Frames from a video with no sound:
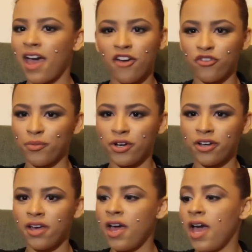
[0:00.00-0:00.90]
Every
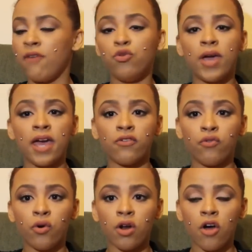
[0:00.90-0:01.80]
book. If you can't
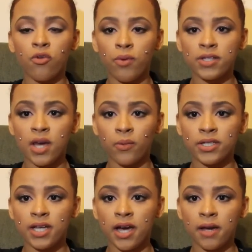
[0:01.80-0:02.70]
afford all the books at
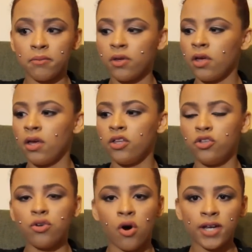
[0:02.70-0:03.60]
one time,
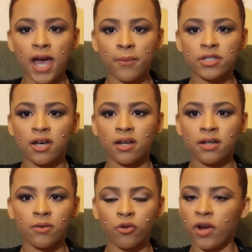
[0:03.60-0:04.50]
go to
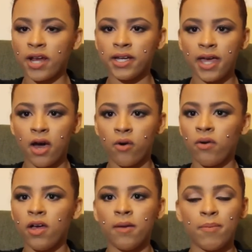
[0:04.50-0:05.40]
Amazon, create an account,
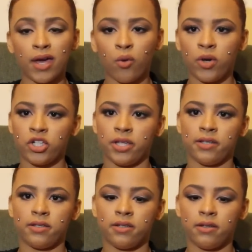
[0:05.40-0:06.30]
make a wish
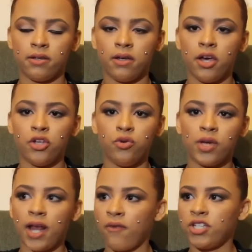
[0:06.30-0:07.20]
list. You
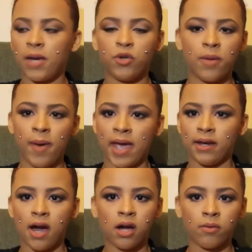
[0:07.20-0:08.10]
get, every time you get paid,
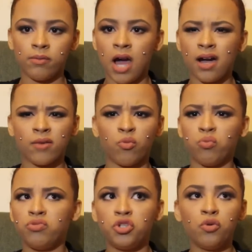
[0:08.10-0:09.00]
knock
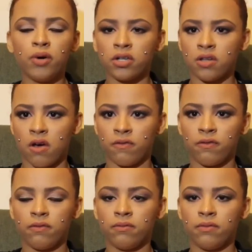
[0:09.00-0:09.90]
2 books off.